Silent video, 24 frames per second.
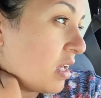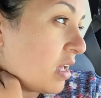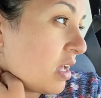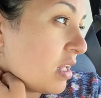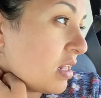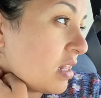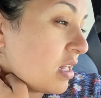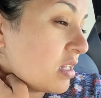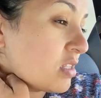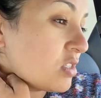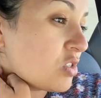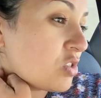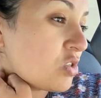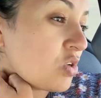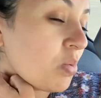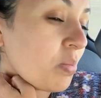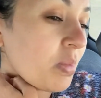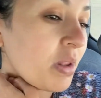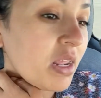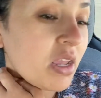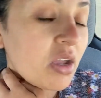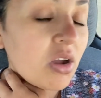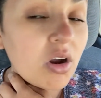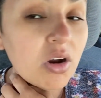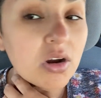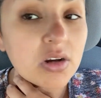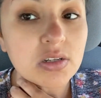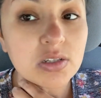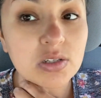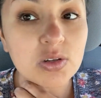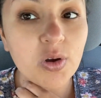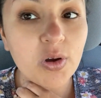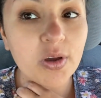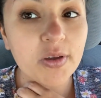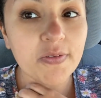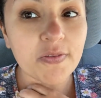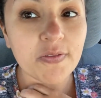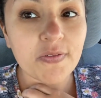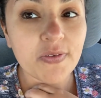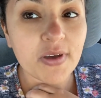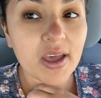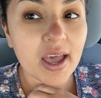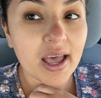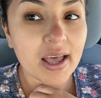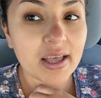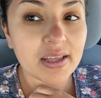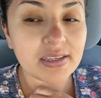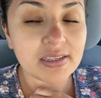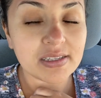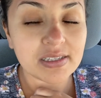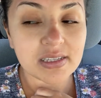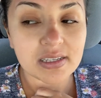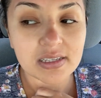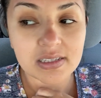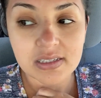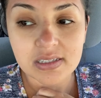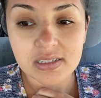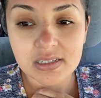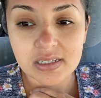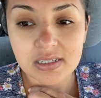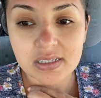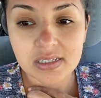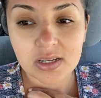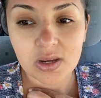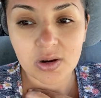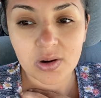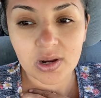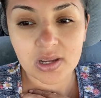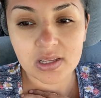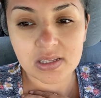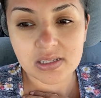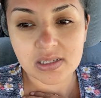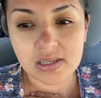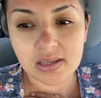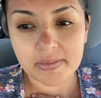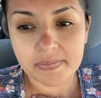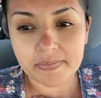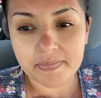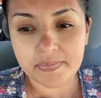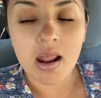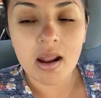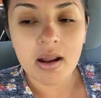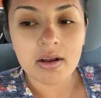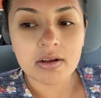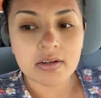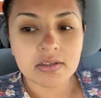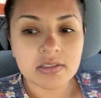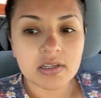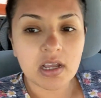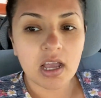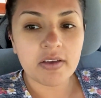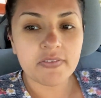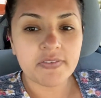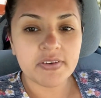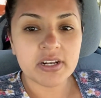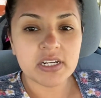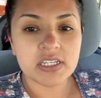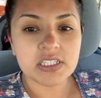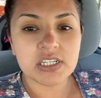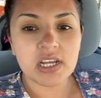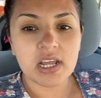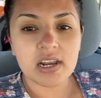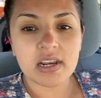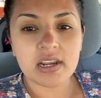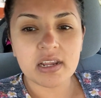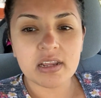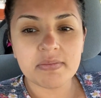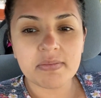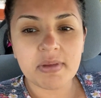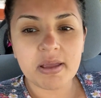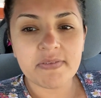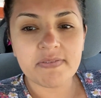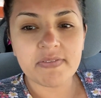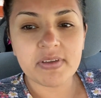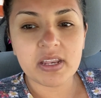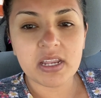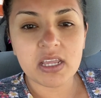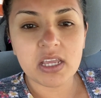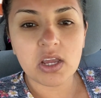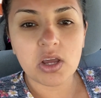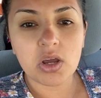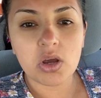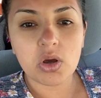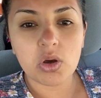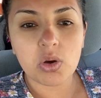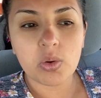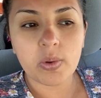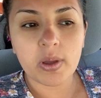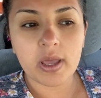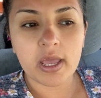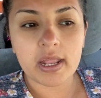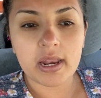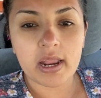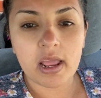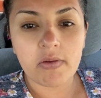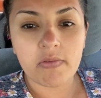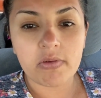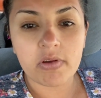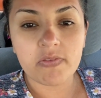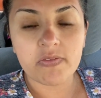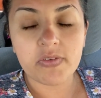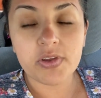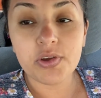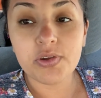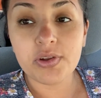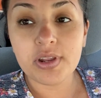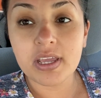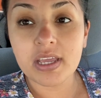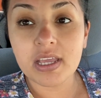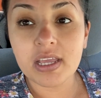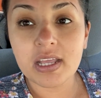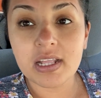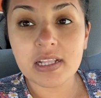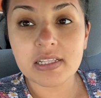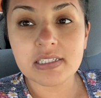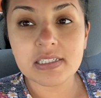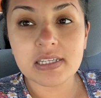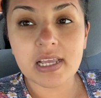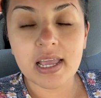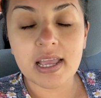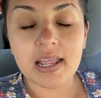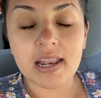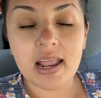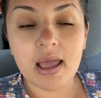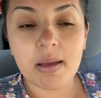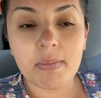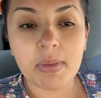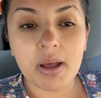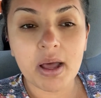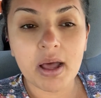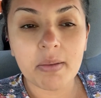and then so many cars going fast mm, it's just crazy i finished editing my video and i reviewed it and i'm